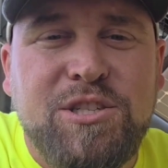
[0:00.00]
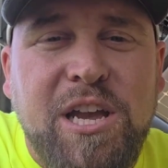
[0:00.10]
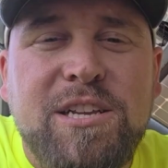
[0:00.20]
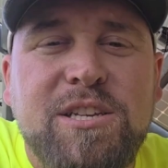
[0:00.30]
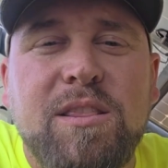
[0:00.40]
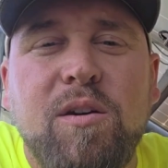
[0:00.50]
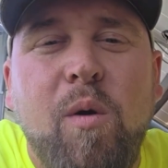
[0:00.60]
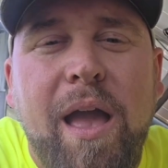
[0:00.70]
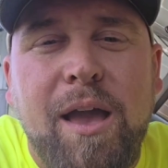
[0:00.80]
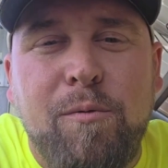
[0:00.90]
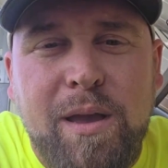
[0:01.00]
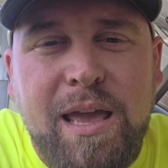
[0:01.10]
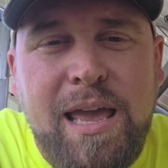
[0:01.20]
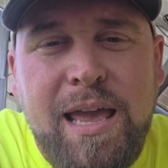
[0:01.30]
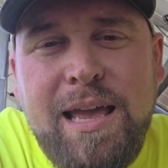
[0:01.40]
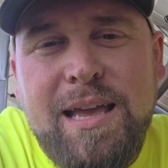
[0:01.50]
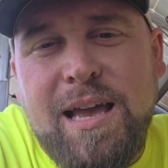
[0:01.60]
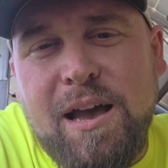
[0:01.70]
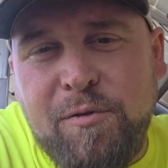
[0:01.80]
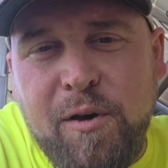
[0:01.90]
changing the way we
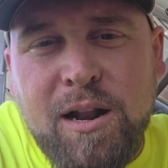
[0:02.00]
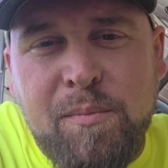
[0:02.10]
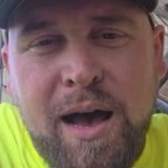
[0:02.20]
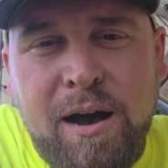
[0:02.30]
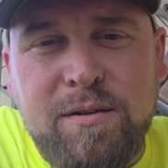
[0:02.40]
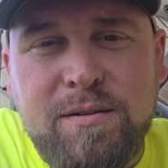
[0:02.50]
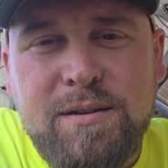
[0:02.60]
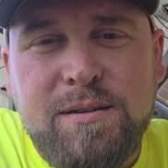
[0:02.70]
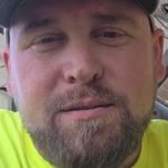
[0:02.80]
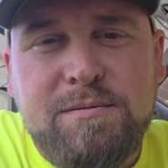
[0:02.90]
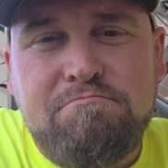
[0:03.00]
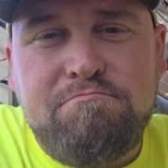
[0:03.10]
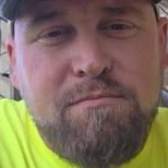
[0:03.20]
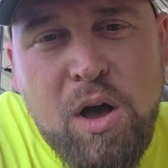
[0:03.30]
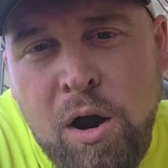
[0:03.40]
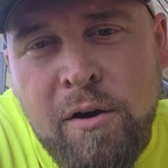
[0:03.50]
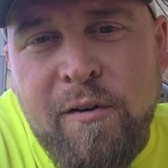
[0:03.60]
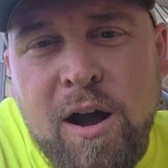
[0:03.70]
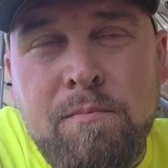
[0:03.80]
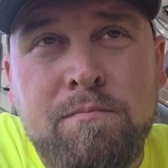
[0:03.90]
have thought about our
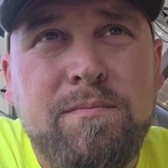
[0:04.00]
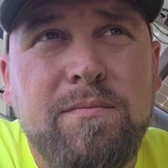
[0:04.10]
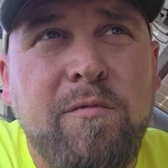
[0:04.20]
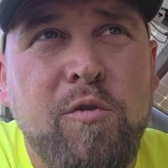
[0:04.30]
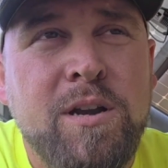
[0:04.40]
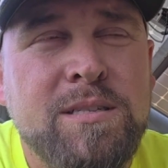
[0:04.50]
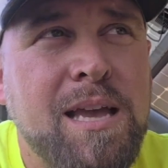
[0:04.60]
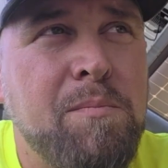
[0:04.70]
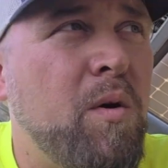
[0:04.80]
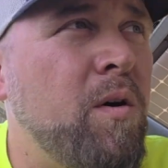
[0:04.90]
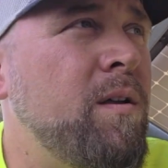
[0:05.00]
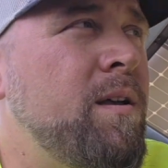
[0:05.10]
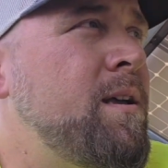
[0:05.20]
farm, for example.